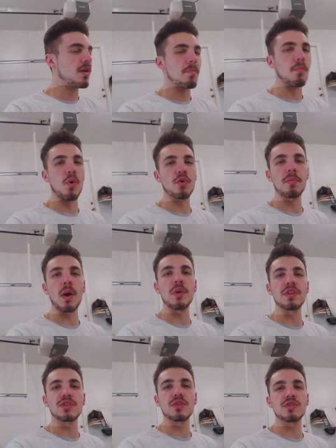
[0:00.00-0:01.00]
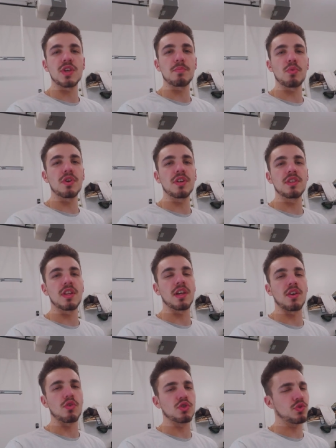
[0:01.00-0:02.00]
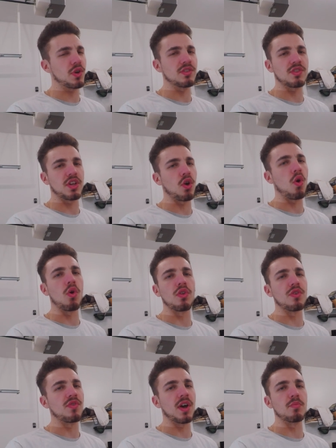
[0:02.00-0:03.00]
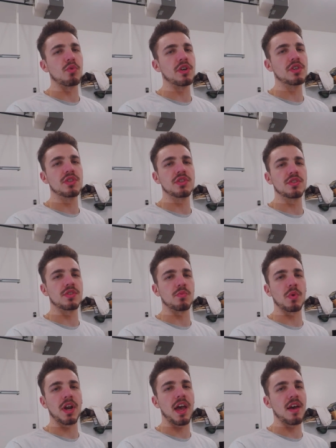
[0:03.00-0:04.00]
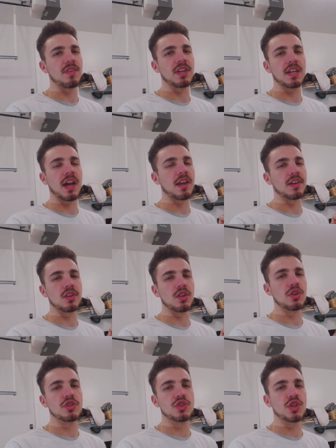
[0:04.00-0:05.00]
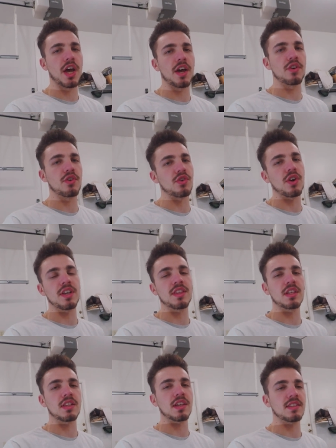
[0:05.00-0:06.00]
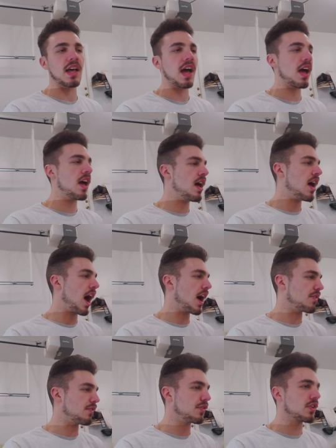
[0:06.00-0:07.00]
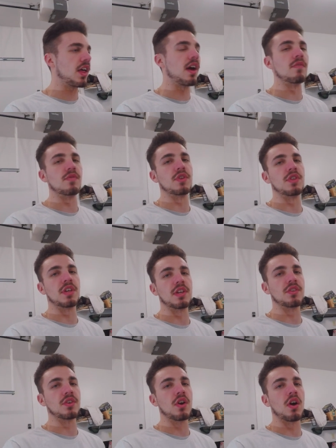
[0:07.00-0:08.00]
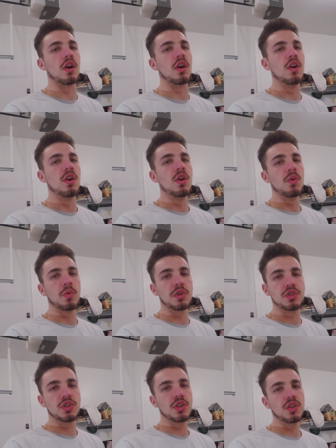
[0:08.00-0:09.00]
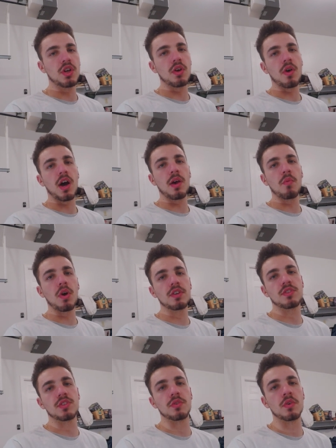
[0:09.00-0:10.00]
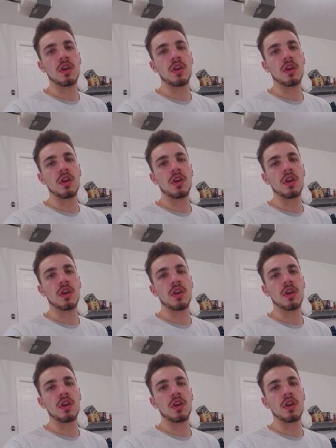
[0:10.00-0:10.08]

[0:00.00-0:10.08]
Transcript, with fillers: motor mount inserts I put in that translate all the vibrations and when I have any kind of clutch chatter or anything like that, I feel everything in the car, which, you know, I want to.